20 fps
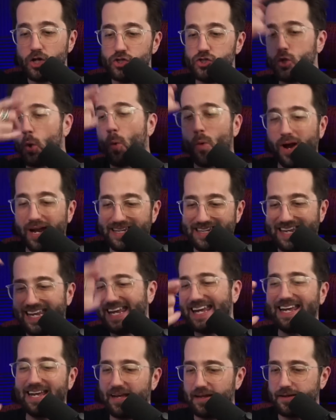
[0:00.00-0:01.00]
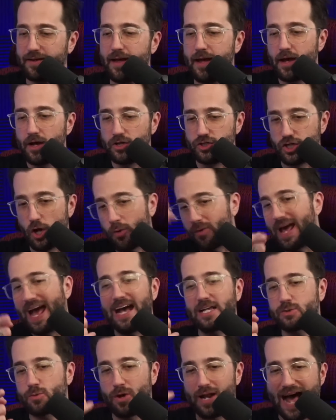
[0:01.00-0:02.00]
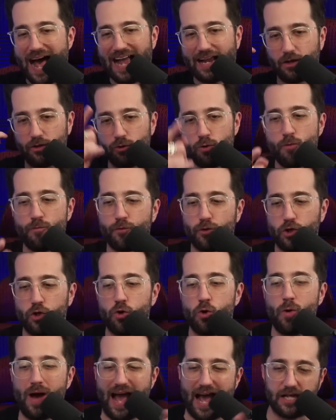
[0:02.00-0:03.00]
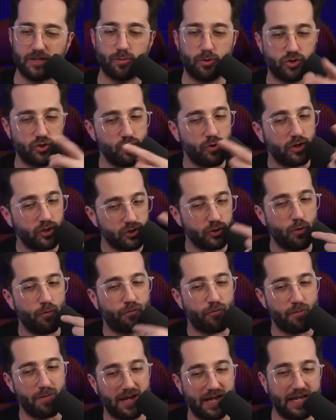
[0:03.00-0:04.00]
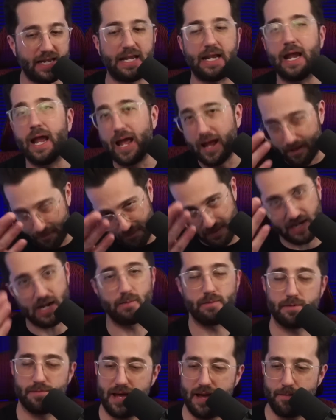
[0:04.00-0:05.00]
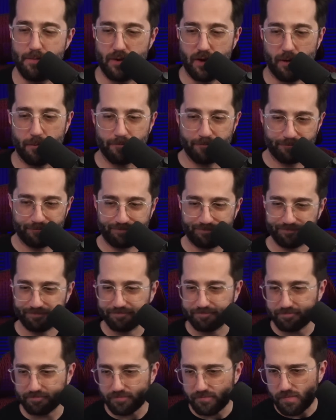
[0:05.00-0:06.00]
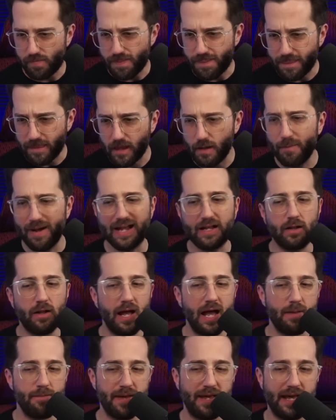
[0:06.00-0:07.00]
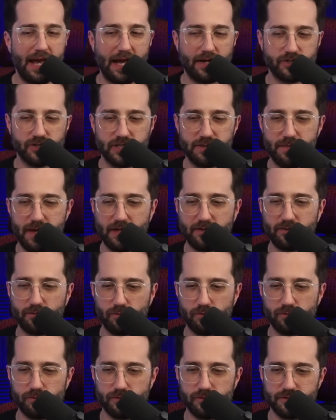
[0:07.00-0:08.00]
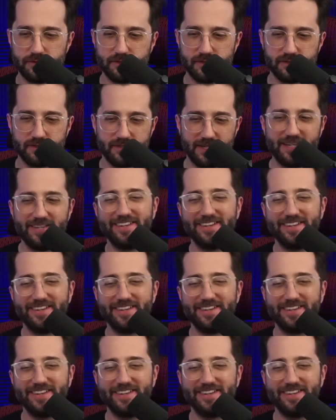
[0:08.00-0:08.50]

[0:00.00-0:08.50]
Join in. Don't ask what I can do for you. Ask what you can do for me. Become a member. My client may actually make the rules.